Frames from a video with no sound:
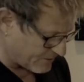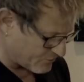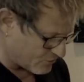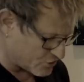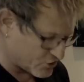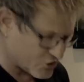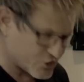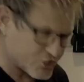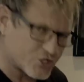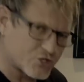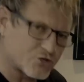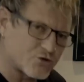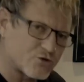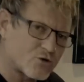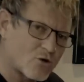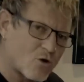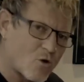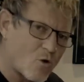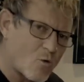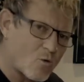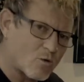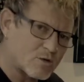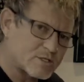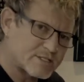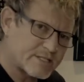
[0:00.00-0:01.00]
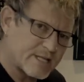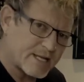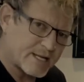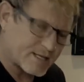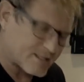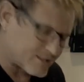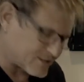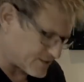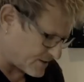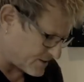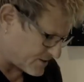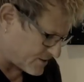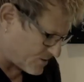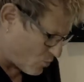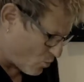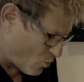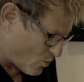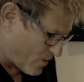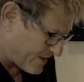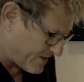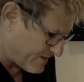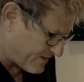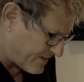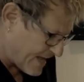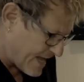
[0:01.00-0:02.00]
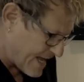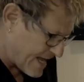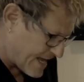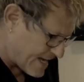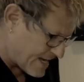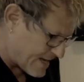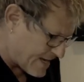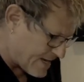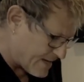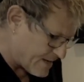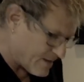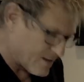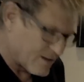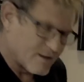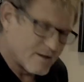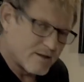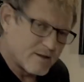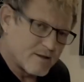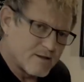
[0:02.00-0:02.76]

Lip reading: are 2 chords that exist within